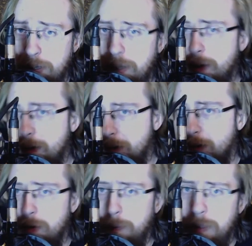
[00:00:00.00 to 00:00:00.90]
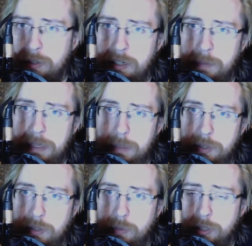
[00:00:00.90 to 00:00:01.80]
This does mean you're going to be limited
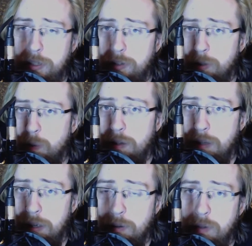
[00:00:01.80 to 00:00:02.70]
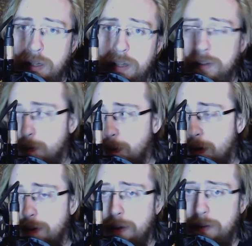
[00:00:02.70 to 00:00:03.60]
on what you can do with the tail, despite
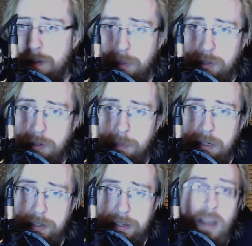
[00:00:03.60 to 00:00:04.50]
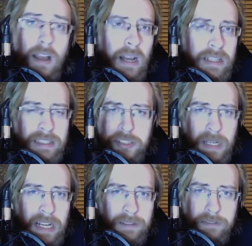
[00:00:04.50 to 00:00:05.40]
its excellent posability, unless you
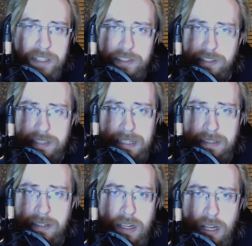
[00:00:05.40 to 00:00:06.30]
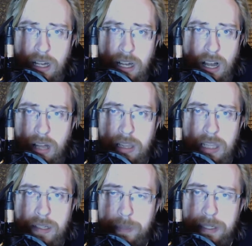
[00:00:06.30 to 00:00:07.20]
have a figure stand,
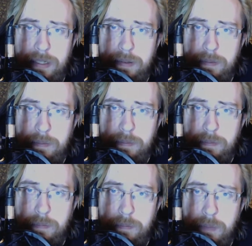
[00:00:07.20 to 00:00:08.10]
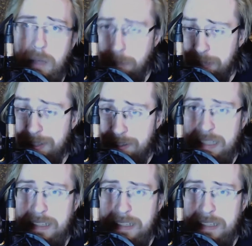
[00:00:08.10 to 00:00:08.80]
unlike me. But this is